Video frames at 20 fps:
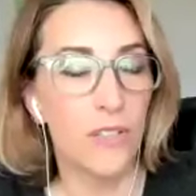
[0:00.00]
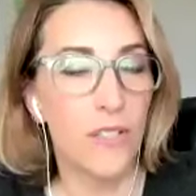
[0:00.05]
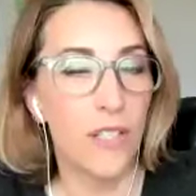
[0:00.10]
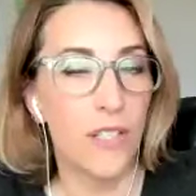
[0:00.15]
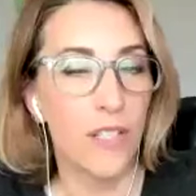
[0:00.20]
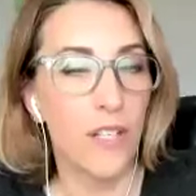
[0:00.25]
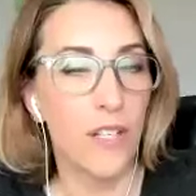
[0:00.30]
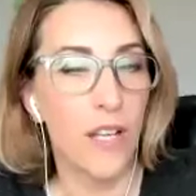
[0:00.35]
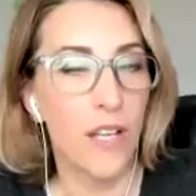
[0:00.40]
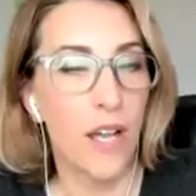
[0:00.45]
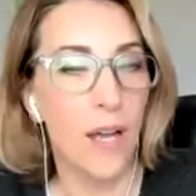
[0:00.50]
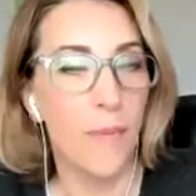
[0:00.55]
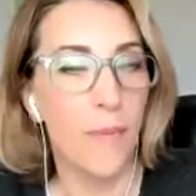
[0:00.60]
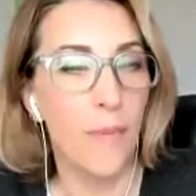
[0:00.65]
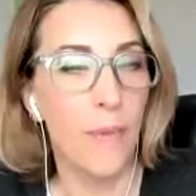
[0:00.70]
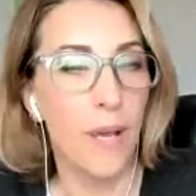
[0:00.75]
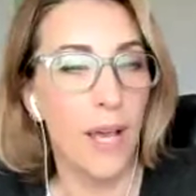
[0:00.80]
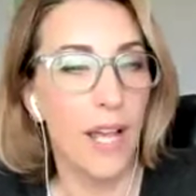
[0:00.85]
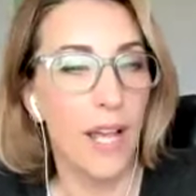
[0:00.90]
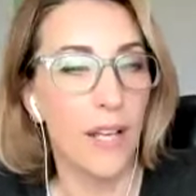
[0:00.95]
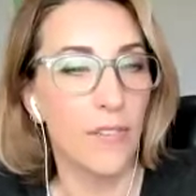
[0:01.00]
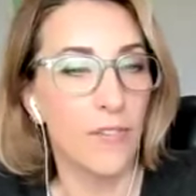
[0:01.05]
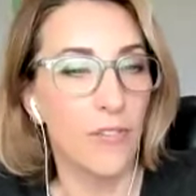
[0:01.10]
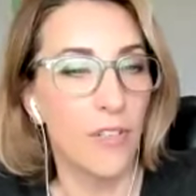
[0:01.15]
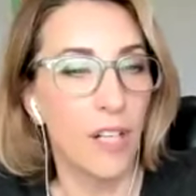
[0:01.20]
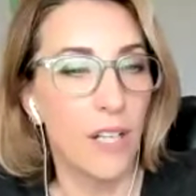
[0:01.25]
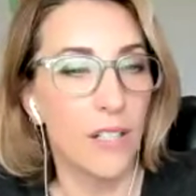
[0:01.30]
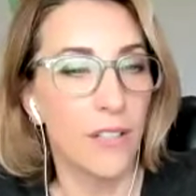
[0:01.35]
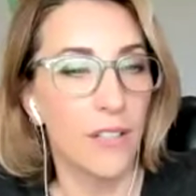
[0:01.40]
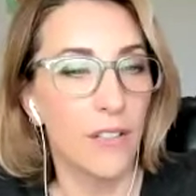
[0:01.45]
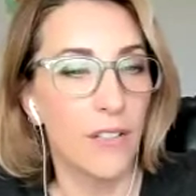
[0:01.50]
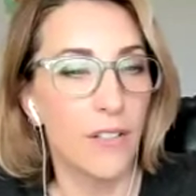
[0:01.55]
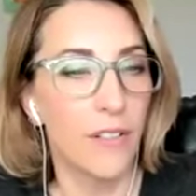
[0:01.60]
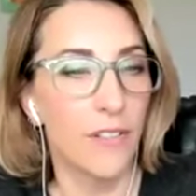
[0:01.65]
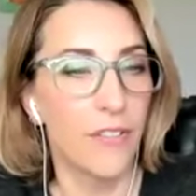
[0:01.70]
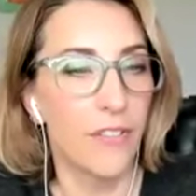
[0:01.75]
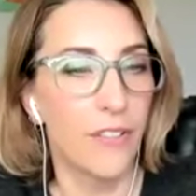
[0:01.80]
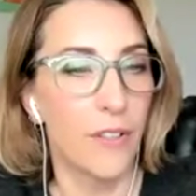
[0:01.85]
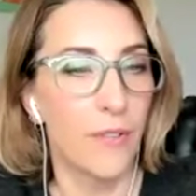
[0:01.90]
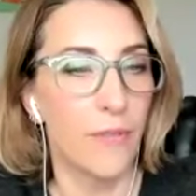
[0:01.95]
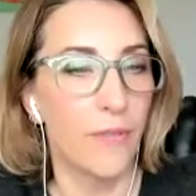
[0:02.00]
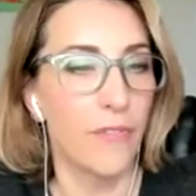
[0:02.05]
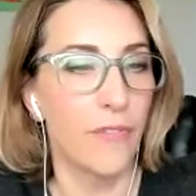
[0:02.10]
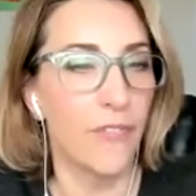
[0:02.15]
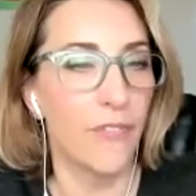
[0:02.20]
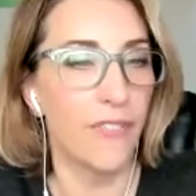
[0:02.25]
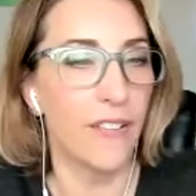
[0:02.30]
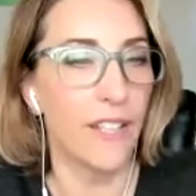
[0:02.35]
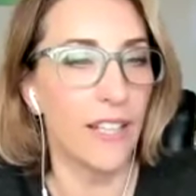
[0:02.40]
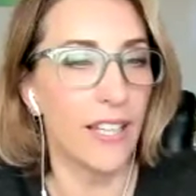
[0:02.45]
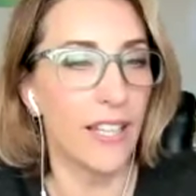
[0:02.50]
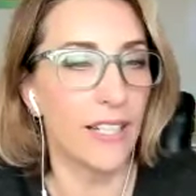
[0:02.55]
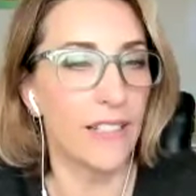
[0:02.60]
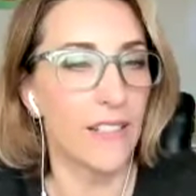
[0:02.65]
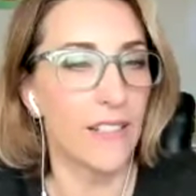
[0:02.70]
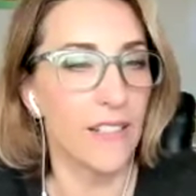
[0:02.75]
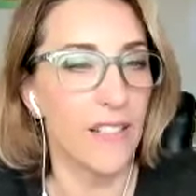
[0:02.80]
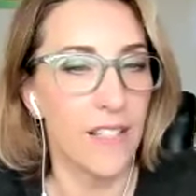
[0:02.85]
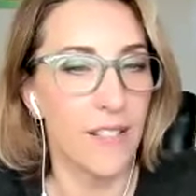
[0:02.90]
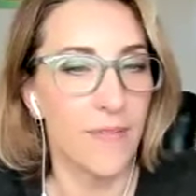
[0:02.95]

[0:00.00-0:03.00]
to numb and run from feelings?